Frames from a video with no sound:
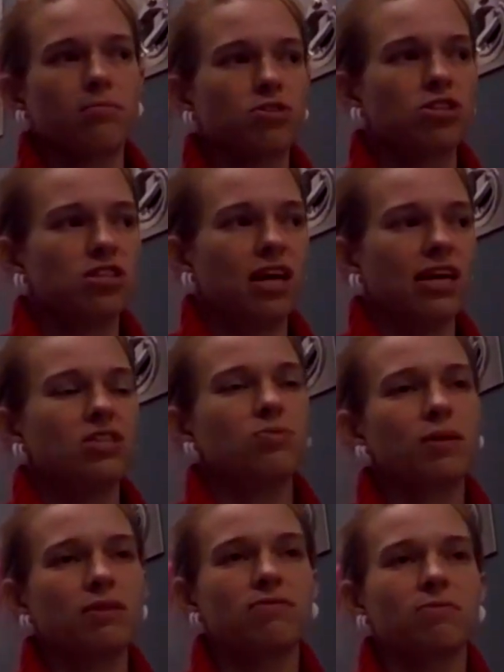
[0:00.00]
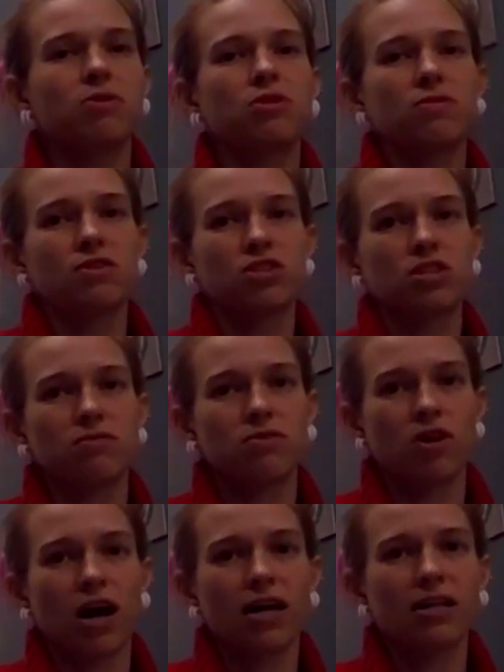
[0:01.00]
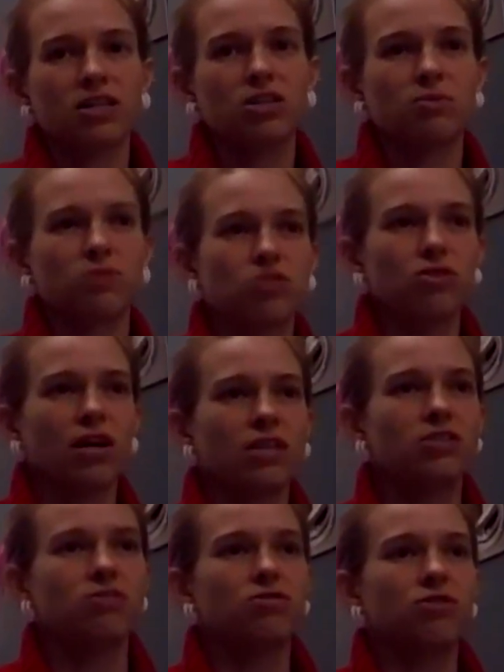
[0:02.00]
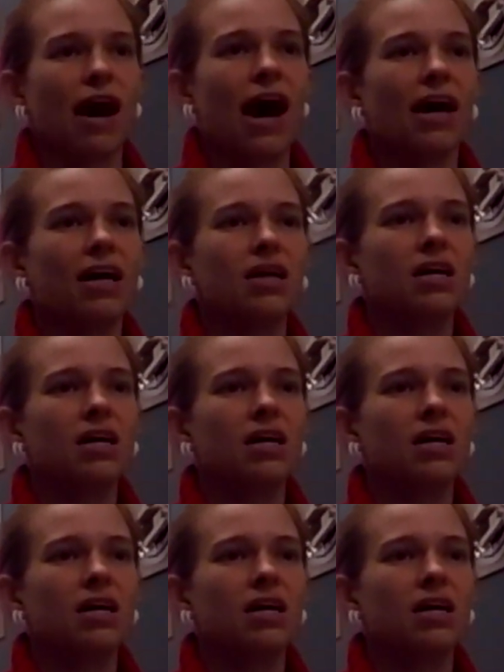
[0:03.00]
just last week from the University of Rhode Island who was trying to track